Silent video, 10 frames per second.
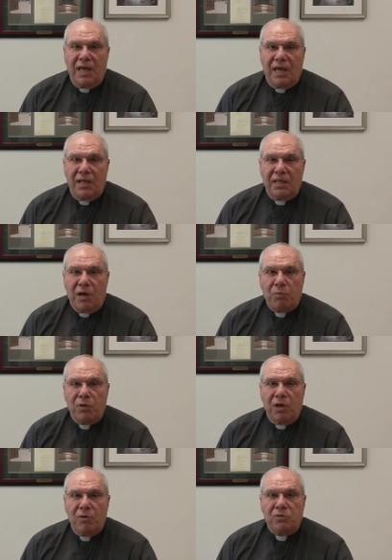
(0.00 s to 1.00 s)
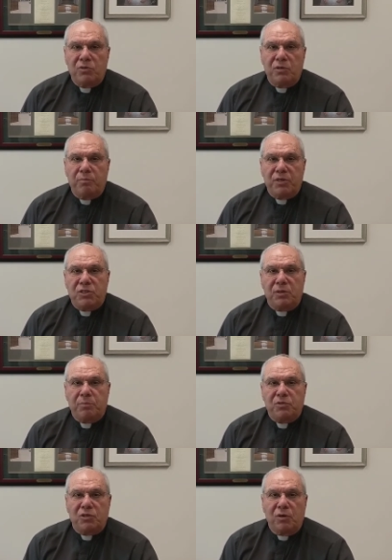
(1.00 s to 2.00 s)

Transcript: And that will go to the Bishop's